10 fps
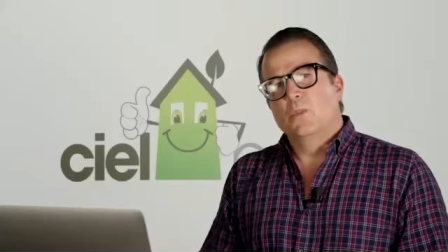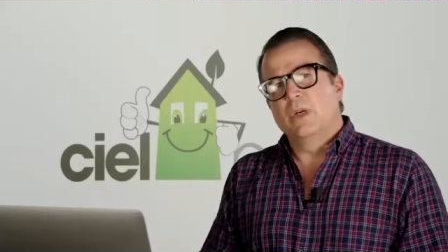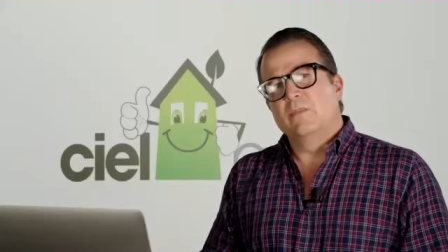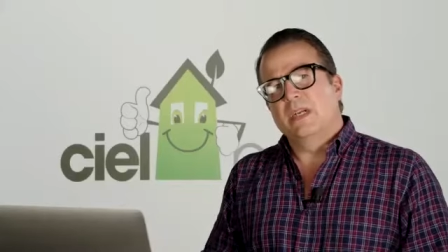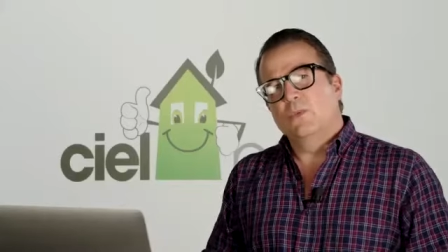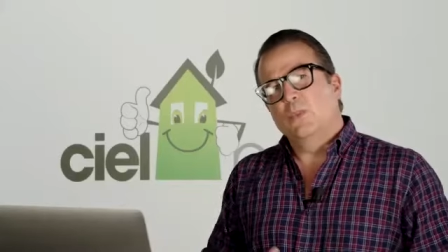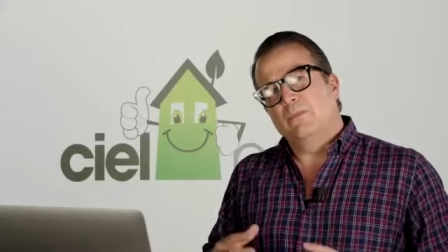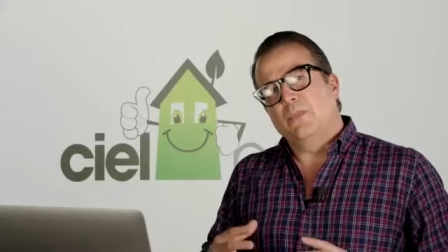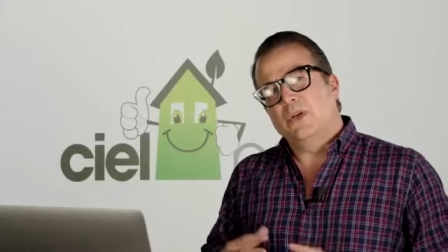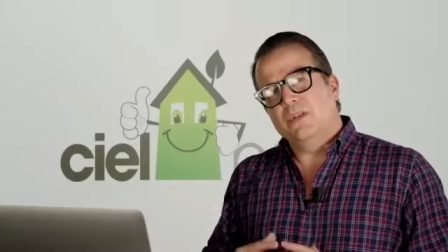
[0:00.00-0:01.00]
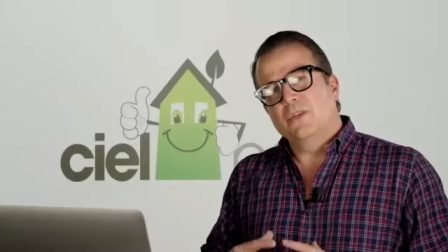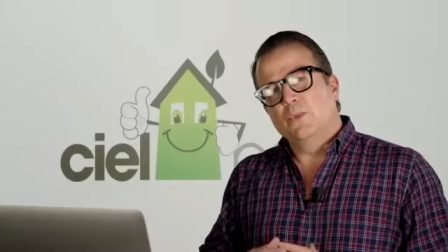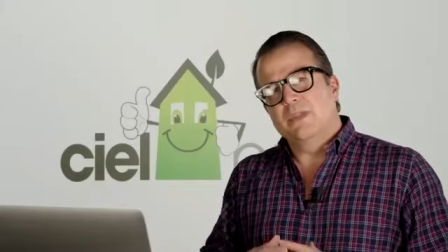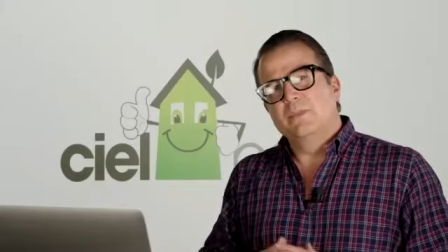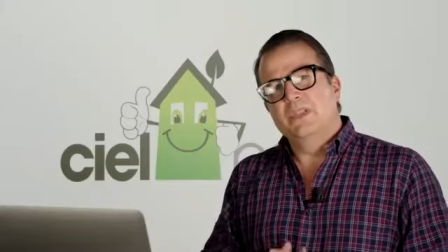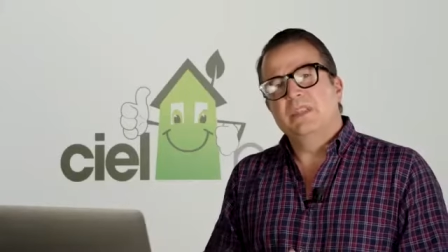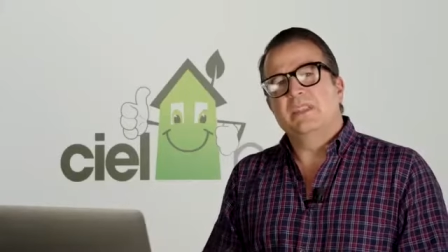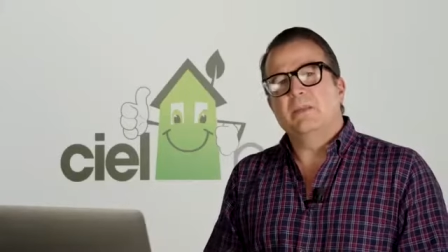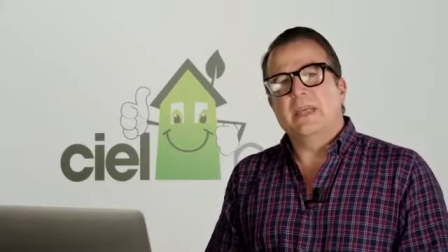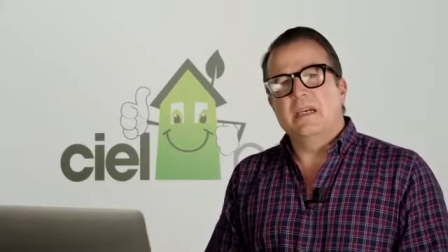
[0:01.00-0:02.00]
whereby we partner with
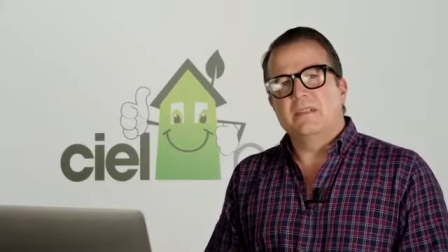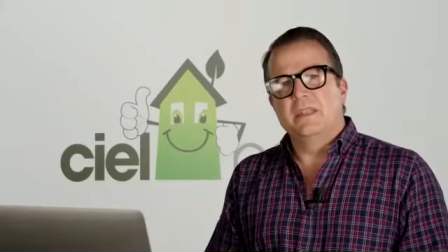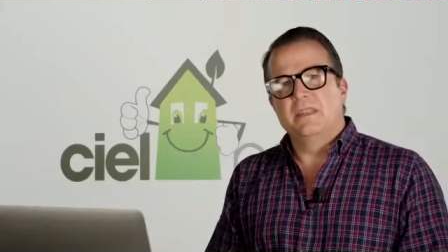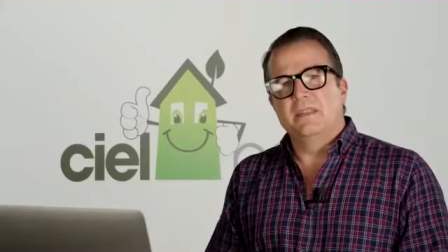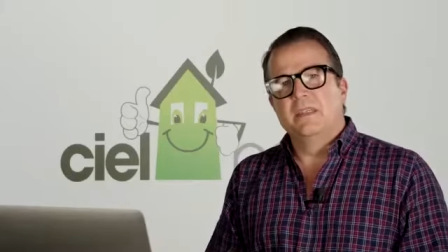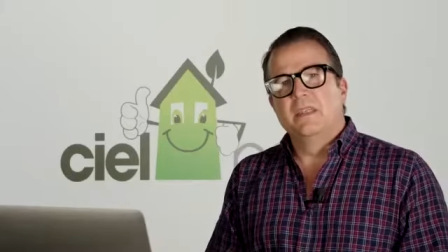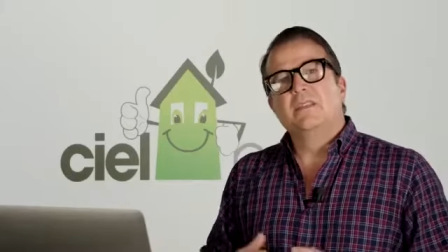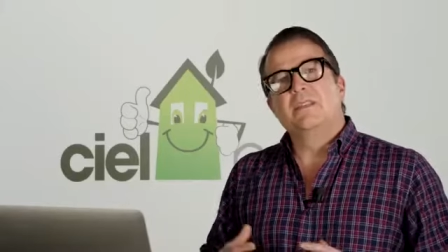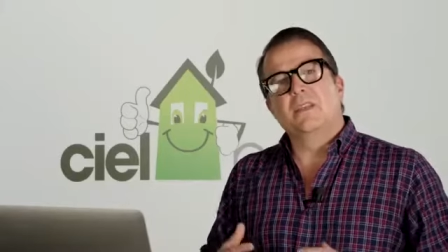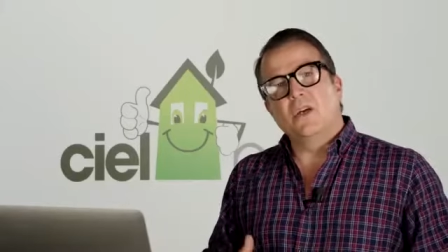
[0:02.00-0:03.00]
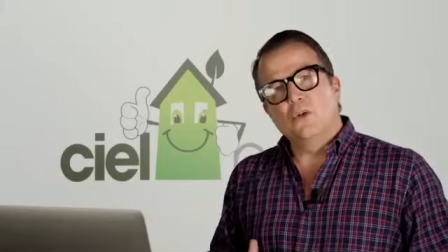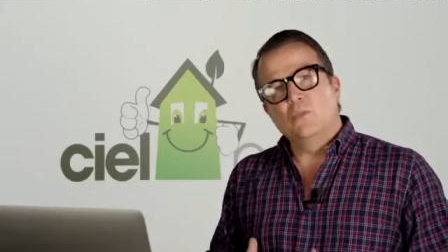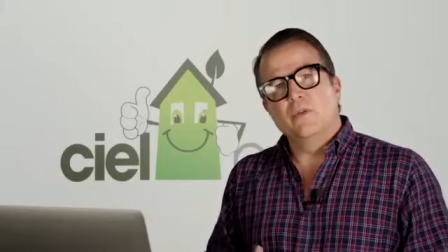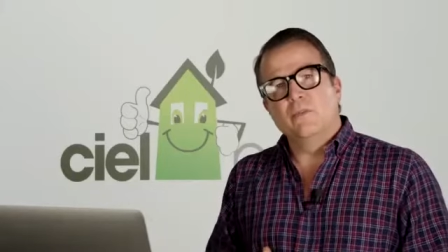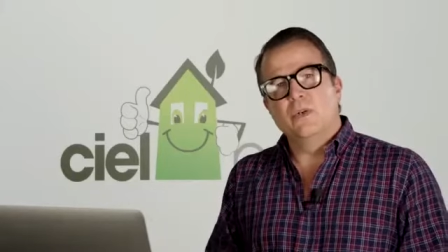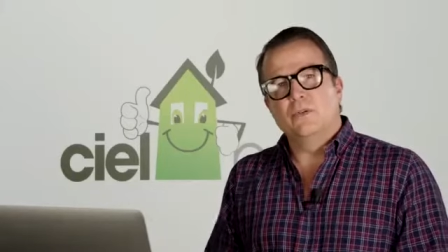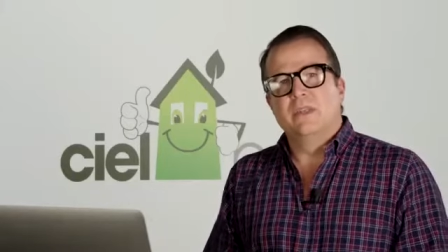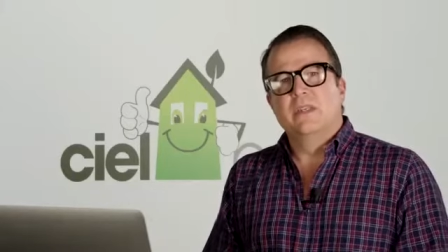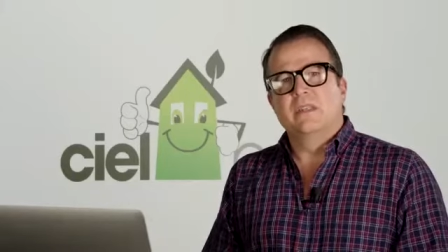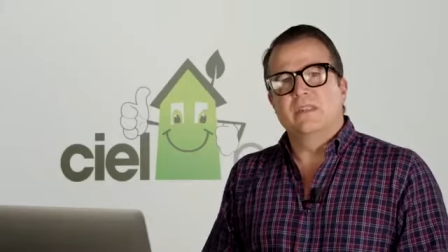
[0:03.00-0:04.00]
municipalities to co-promote
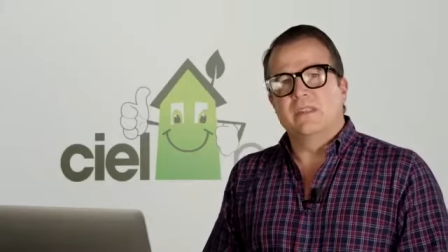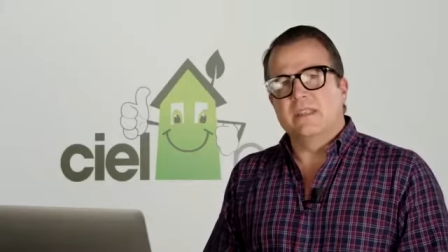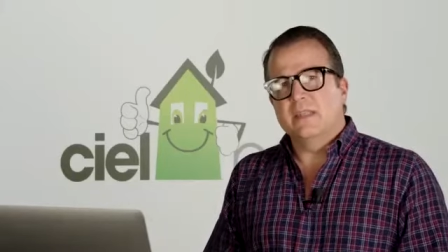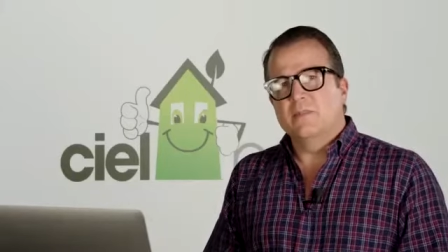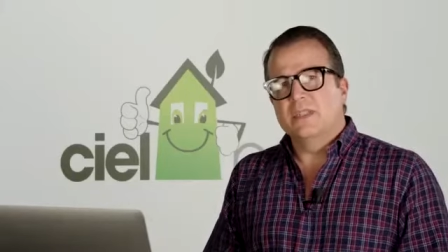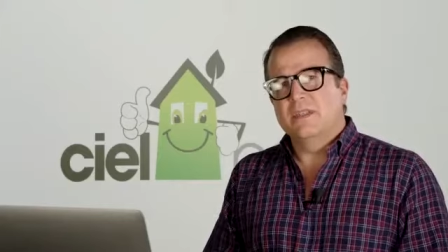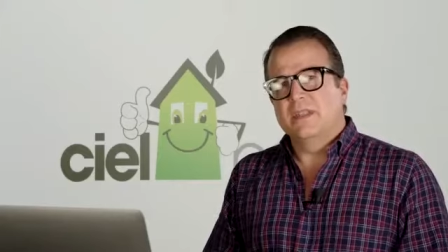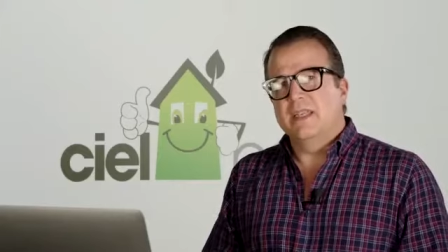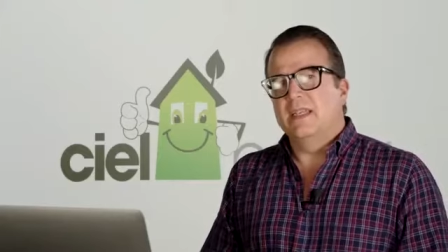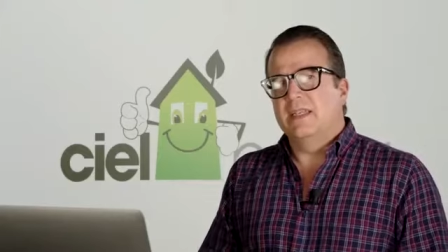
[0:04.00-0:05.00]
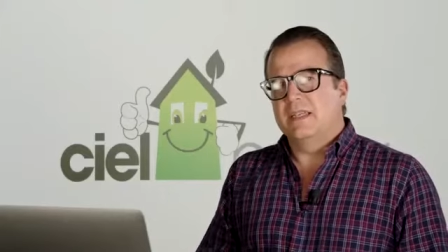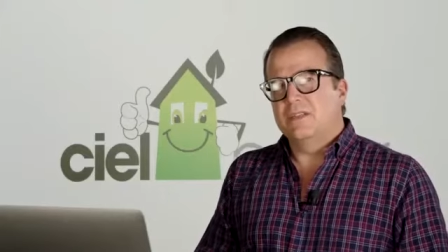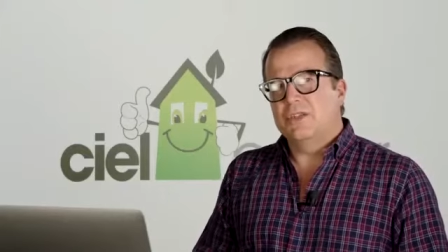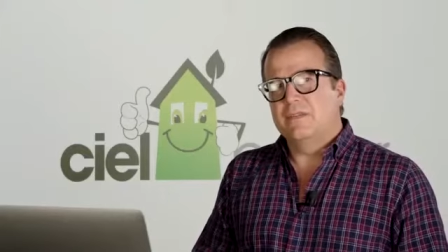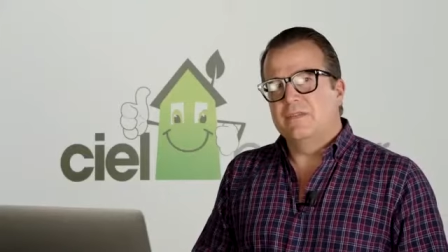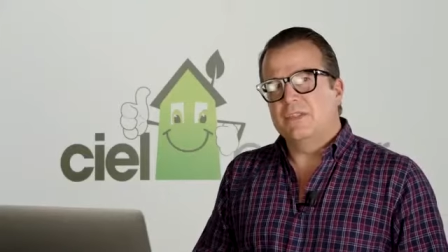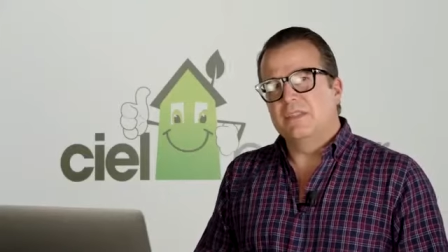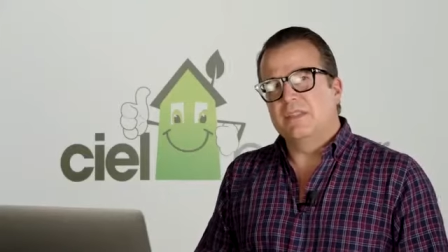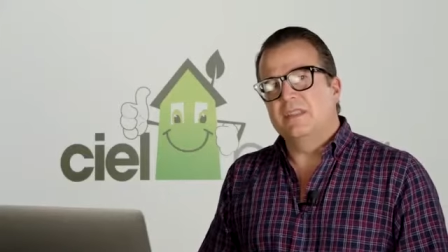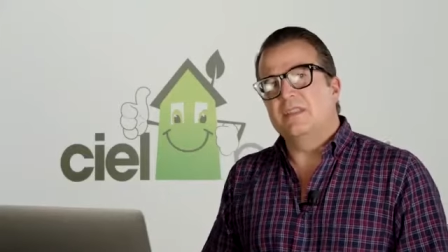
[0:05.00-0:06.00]
sustainability and energy
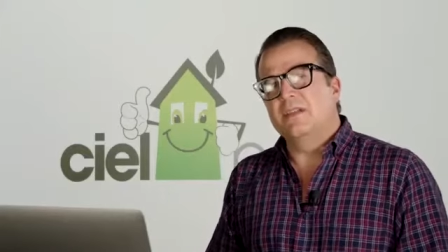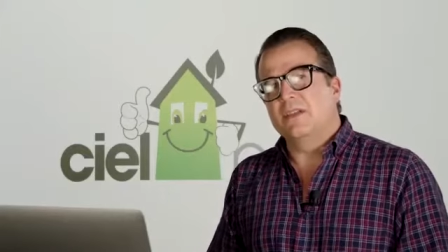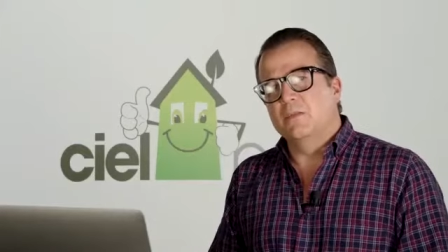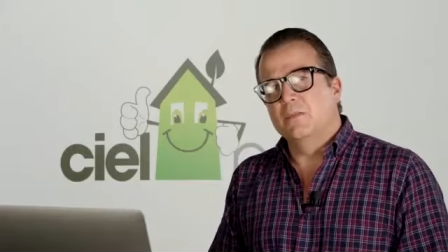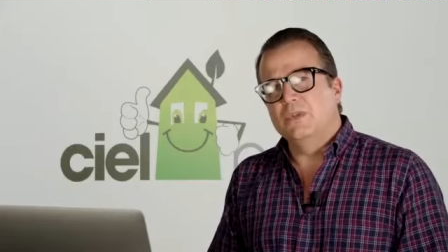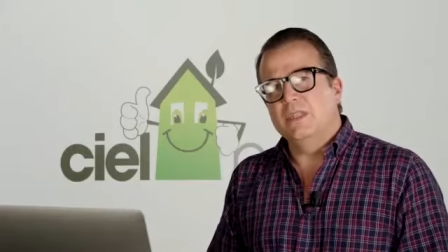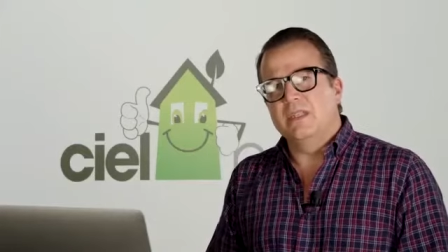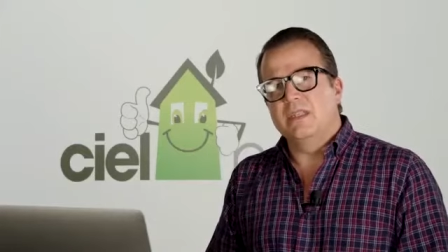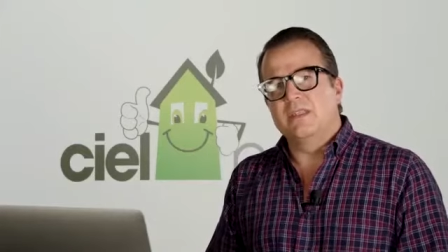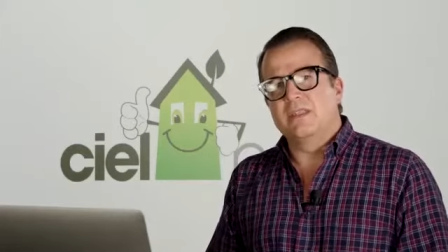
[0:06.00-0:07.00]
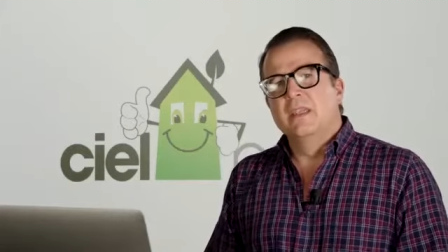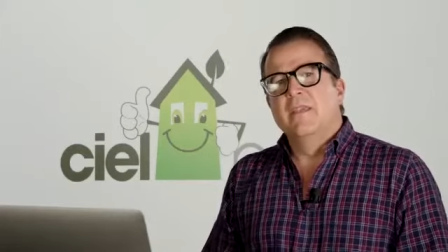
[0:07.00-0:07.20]
efficiency to their communities.